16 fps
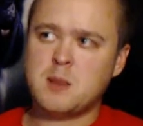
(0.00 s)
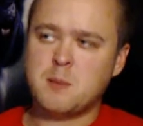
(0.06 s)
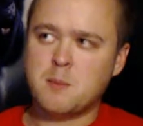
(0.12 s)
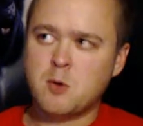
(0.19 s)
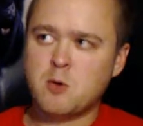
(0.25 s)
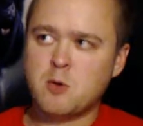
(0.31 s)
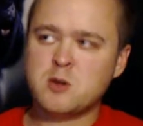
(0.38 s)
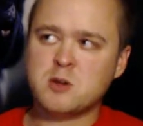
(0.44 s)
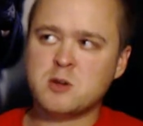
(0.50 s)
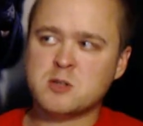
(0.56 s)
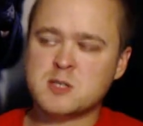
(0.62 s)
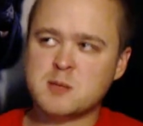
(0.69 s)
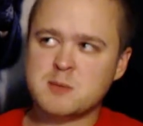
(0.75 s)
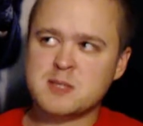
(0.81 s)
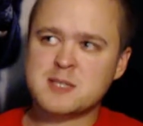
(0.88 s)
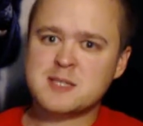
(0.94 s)
the mo you know
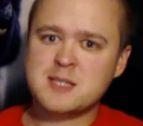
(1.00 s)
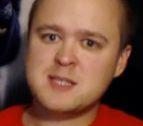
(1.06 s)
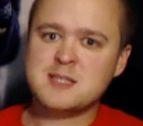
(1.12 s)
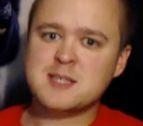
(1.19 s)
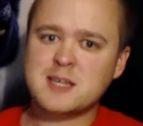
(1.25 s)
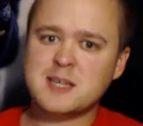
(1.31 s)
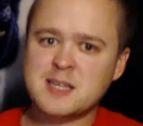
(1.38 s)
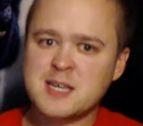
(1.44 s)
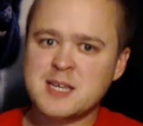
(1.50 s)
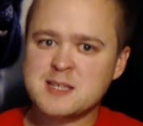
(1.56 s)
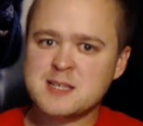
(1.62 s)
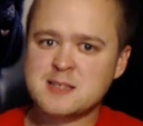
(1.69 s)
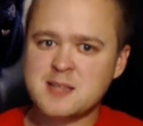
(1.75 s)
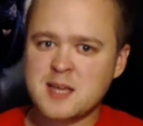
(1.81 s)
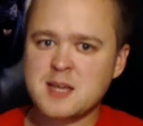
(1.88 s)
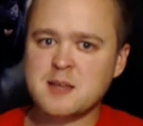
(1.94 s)
some of the scenes that
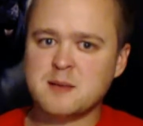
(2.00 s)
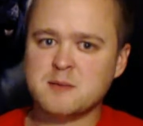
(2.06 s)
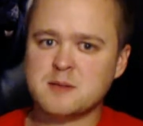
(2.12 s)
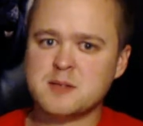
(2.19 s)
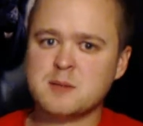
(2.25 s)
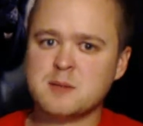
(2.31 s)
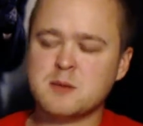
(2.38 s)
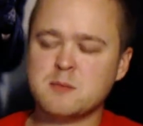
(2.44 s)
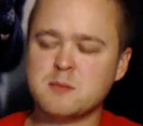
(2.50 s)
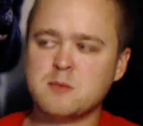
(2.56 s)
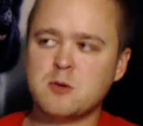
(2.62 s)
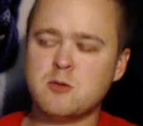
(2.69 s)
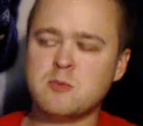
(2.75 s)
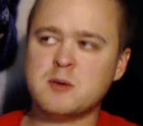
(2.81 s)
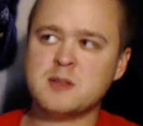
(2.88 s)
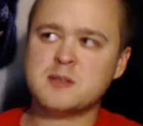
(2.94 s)
he is in, some of the
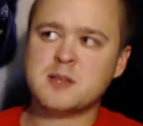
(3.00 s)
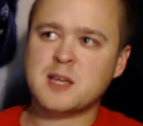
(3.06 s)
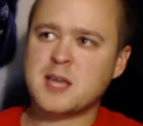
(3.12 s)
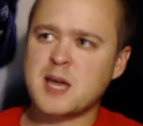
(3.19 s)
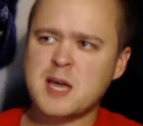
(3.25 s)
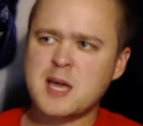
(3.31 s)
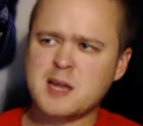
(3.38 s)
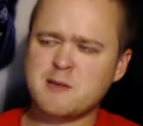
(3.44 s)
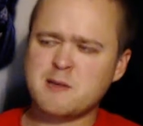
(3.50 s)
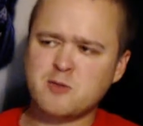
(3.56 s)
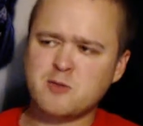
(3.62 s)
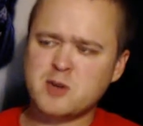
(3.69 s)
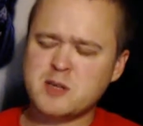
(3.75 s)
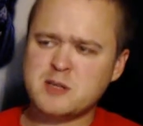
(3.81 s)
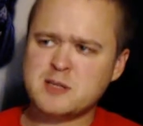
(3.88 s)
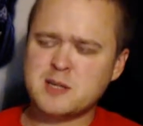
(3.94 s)
moments. Again, I
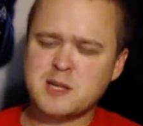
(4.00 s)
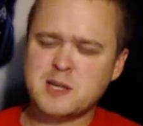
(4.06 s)
thought he